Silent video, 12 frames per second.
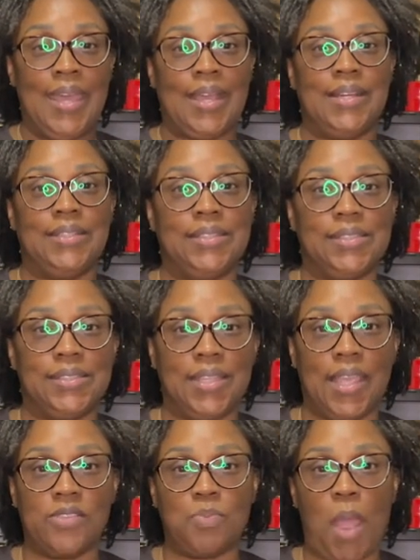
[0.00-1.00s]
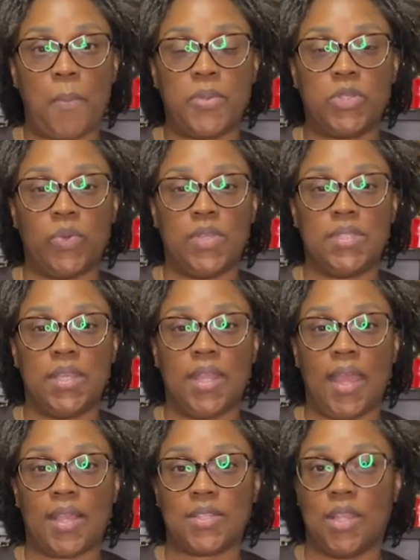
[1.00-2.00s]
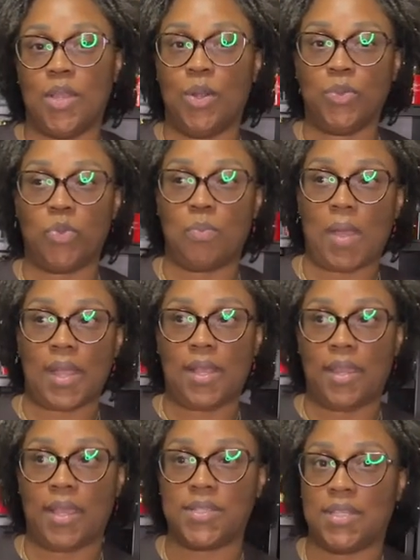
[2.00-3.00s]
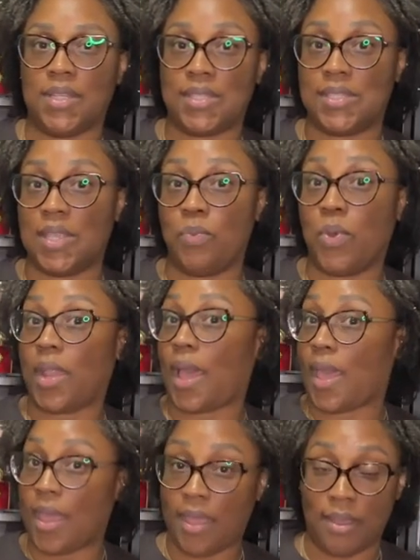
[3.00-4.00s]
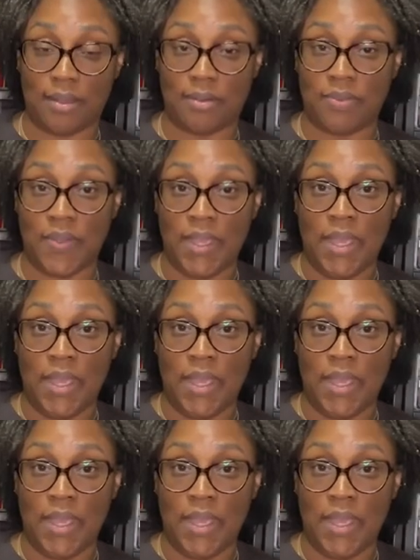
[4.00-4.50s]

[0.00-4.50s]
because it gives me opportunity to actually go through my collection and see what I have.